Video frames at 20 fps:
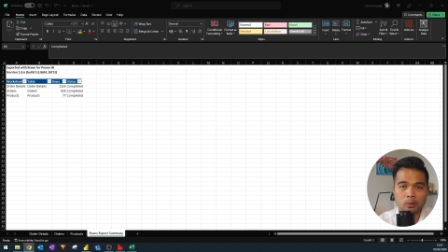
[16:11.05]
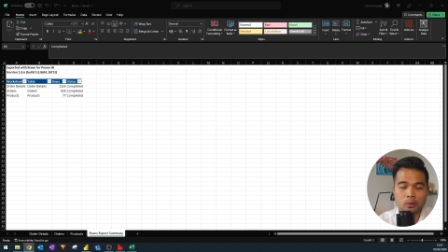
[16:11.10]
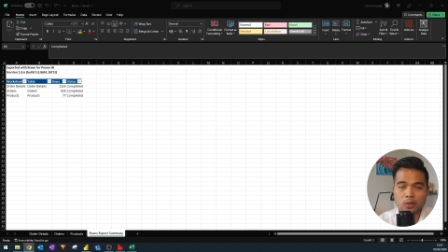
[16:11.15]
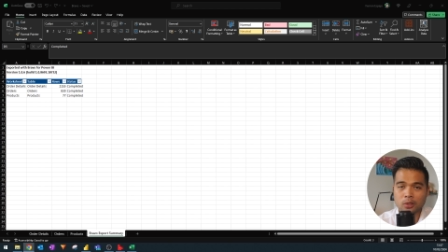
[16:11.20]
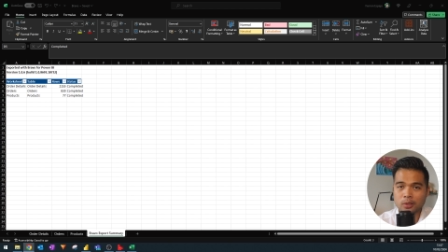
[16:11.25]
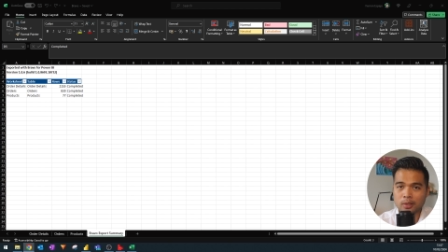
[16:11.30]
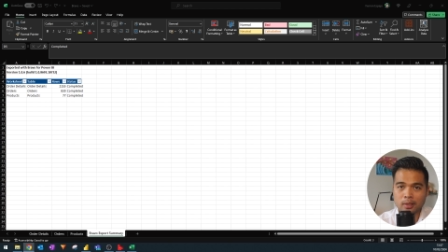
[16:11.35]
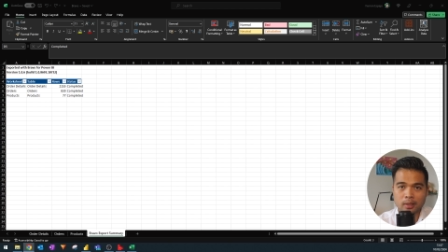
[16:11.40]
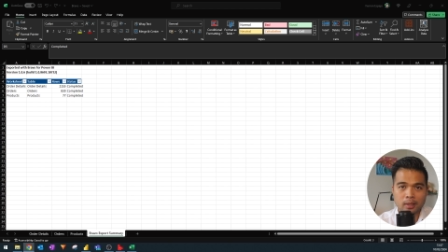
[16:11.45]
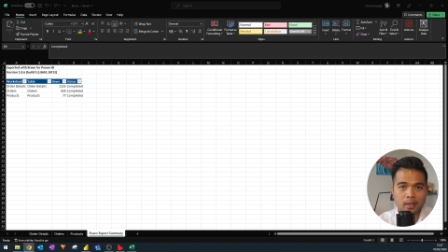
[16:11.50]

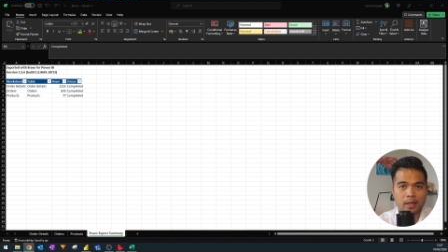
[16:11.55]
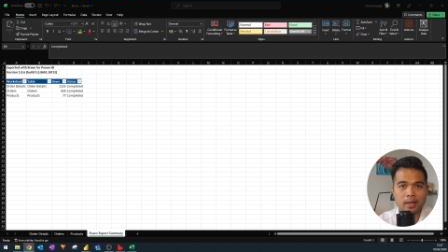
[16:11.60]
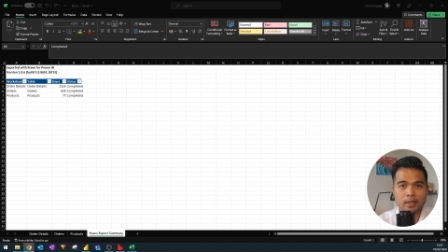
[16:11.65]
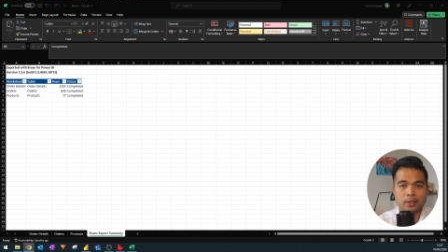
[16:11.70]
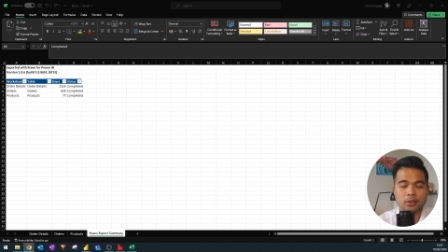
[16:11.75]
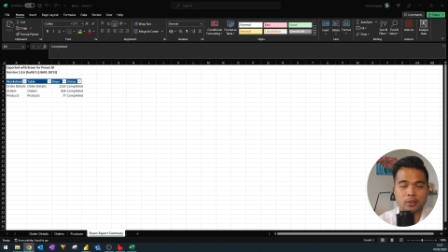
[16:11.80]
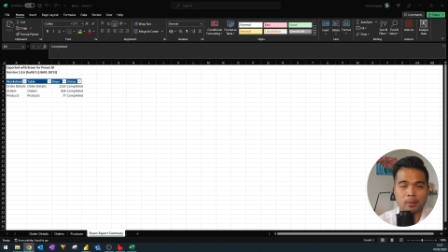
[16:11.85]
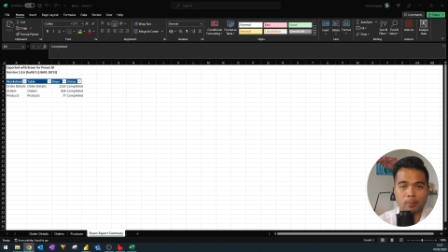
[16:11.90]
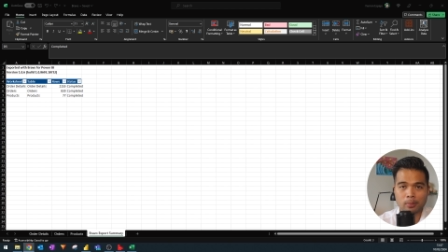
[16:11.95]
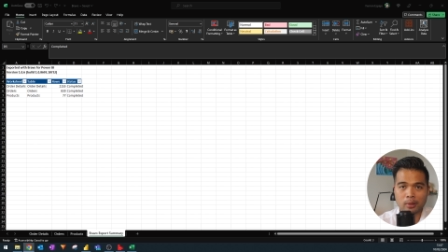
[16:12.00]
just in case case
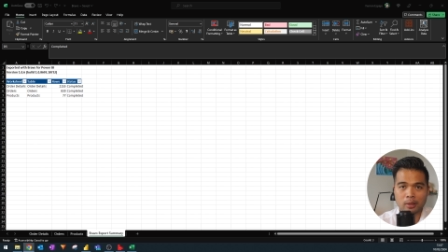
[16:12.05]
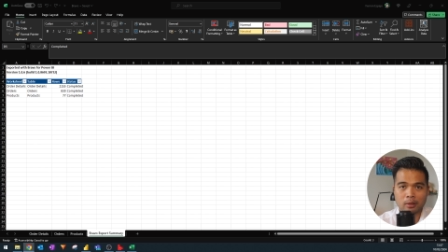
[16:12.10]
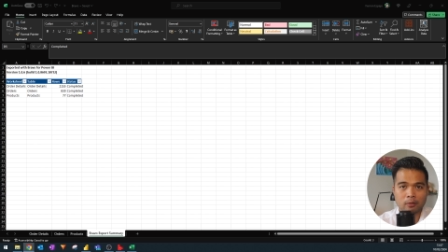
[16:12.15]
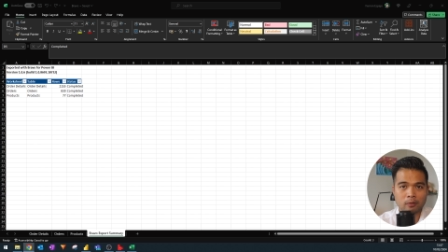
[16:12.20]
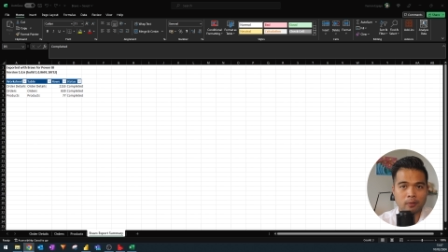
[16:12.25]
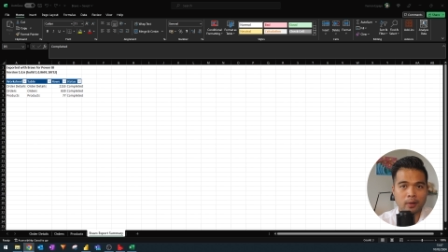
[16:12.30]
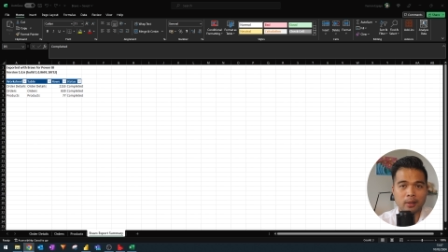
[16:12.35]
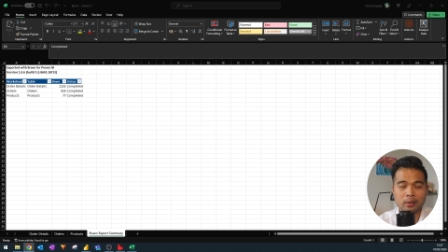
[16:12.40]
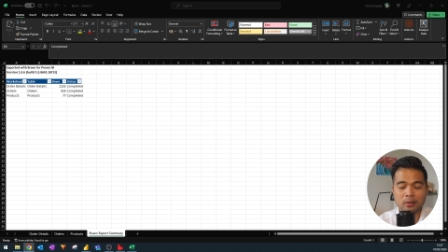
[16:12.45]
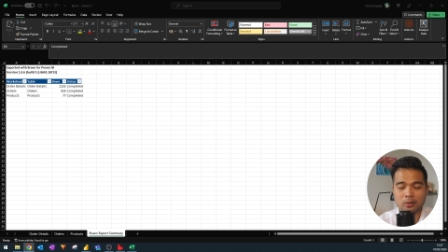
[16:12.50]
something
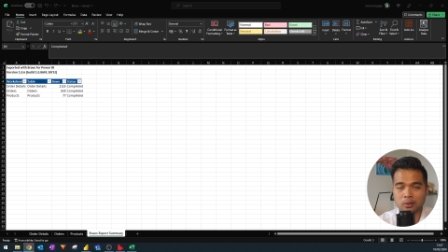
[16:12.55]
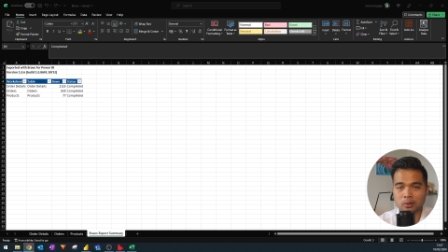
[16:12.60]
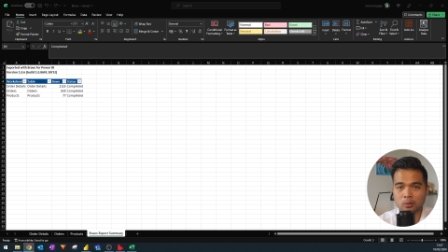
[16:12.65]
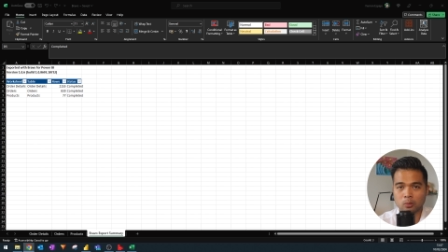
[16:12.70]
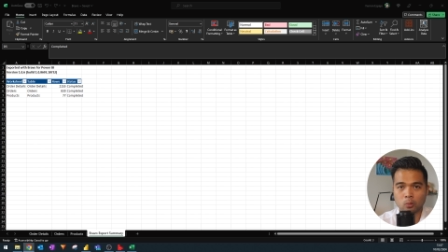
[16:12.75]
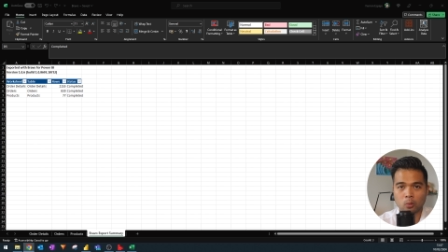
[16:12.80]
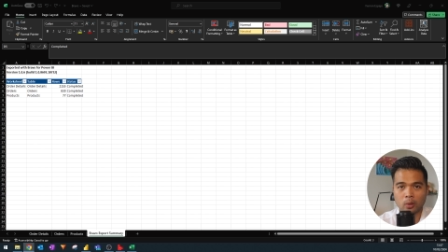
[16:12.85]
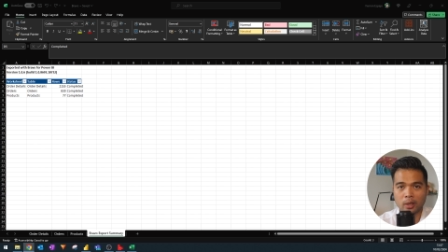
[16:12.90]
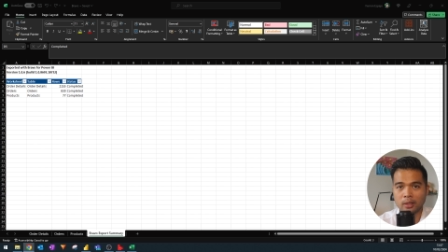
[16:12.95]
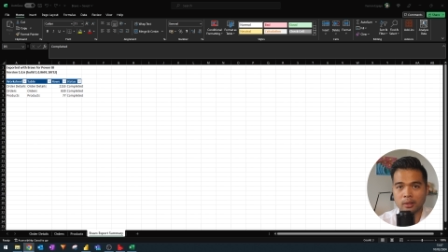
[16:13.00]
fails
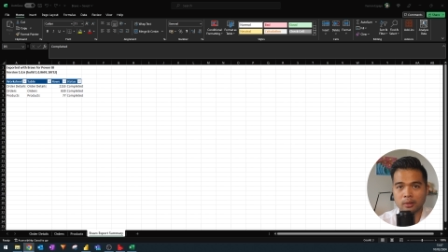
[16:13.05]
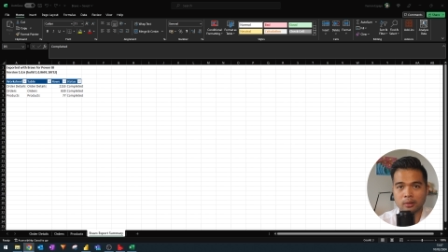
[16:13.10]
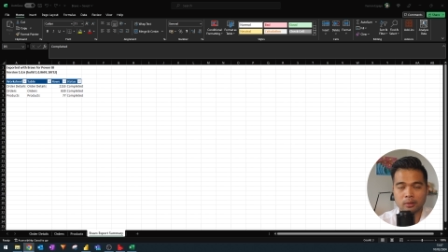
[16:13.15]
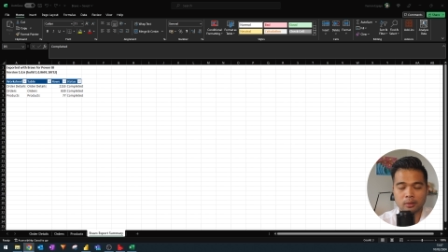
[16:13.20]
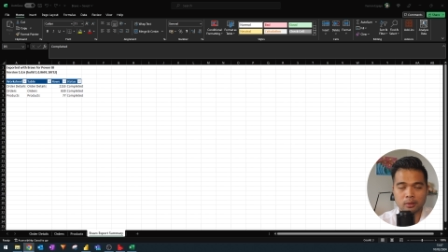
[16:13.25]
when